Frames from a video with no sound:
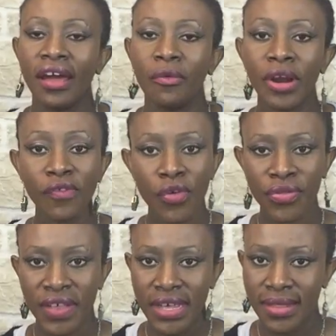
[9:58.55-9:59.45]
One of those
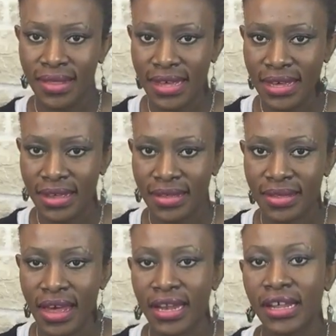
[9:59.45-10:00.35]
things is
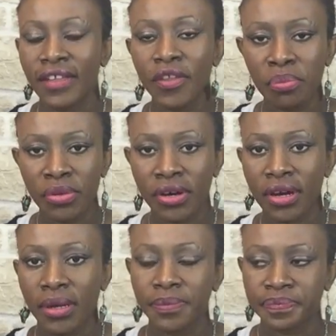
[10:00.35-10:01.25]
that in the book,
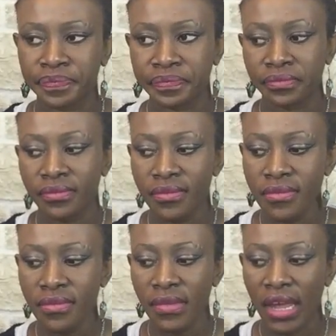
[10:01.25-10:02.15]

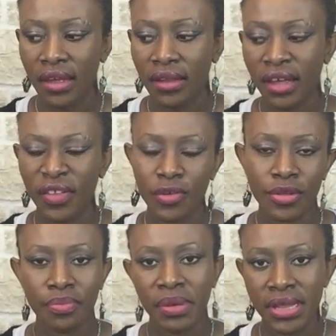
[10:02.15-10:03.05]
like, there's this big